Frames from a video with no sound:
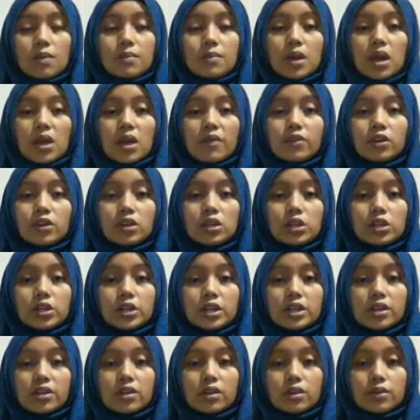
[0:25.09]
Behavioral
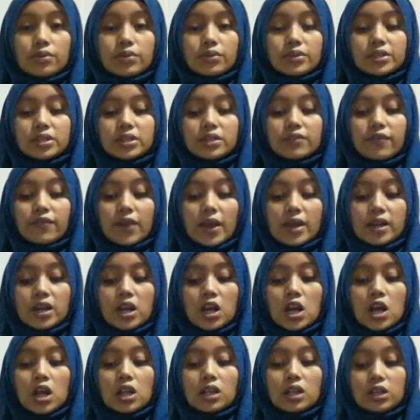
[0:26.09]
learning theories define
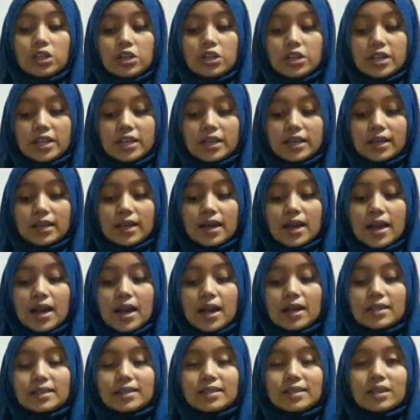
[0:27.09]
learning
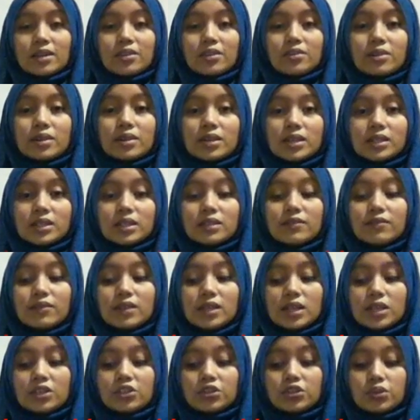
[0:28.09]
as a
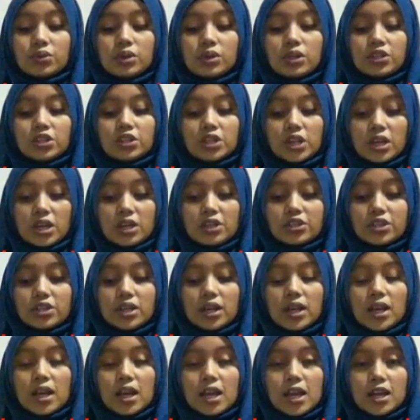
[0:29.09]
relatively enduring change
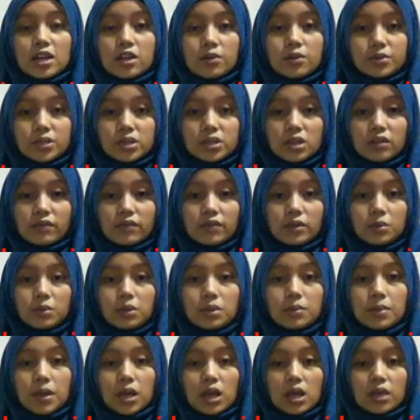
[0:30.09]
in
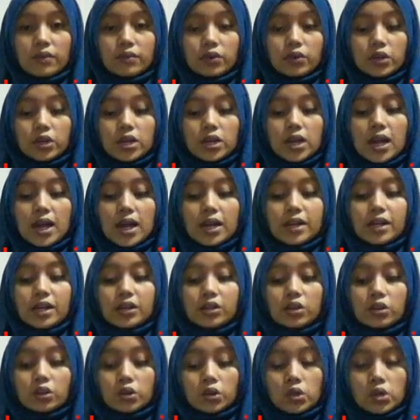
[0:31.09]
observable behavior
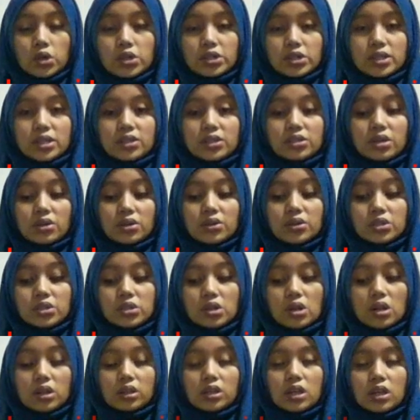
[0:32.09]
that occurs as a
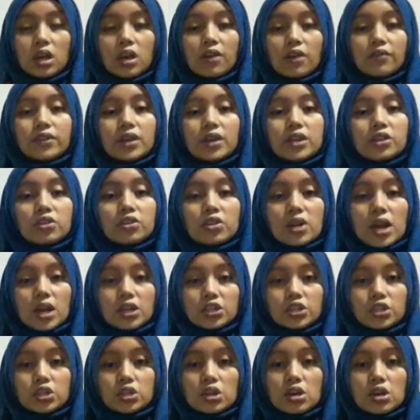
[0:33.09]
result of the
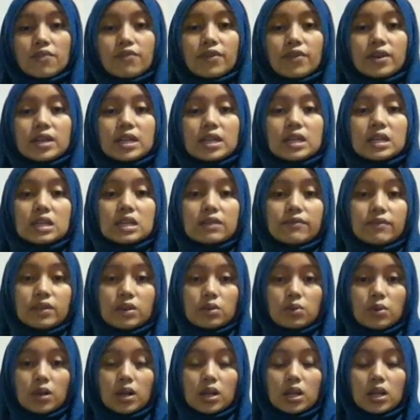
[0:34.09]
interaction of an
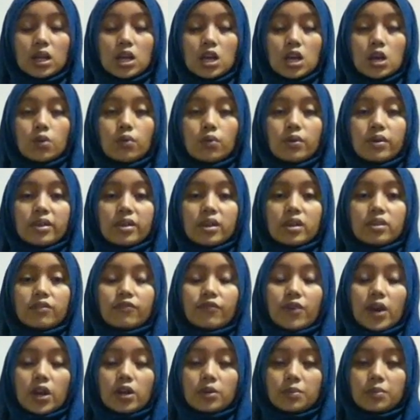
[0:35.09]
individual with the
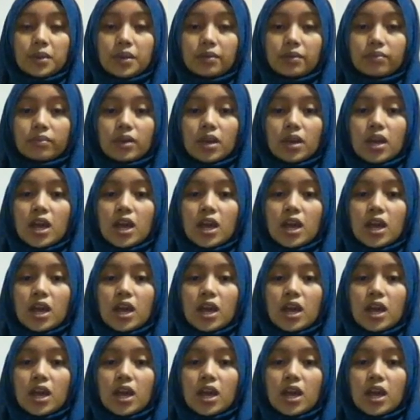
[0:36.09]
environment.